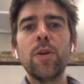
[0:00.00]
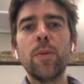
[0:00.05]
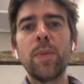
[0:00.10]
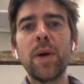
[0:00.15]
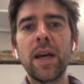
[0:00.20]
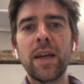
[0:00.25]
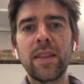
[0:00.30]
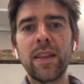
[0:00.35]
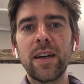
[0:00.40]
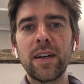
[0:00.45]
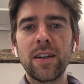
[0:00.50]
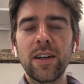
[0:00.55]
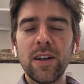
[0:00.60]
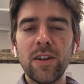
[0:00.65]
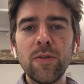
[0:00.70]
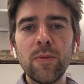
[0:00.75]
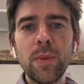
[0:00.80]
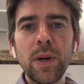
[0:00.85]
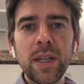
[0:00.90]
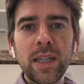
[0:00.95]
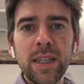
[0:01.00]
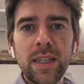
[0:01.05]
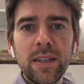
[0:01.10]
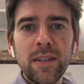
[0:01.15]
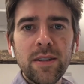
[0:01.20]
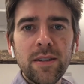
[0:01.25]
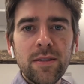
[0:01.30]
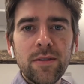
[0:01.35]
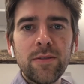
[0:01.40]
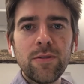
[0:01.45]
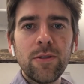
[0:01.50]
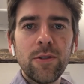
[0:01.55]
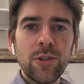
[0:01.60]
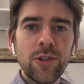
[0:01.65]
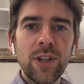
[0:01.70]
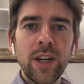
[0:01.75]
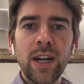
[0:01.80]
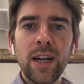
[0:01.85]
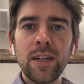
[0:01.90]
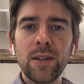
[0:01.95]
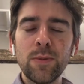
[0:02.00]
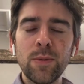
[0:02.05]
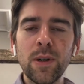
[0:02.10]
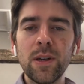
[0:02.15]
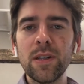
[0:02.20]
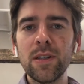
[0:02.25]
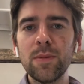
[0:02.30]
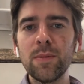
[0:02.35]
you're paying that kind of money for a Jag, well,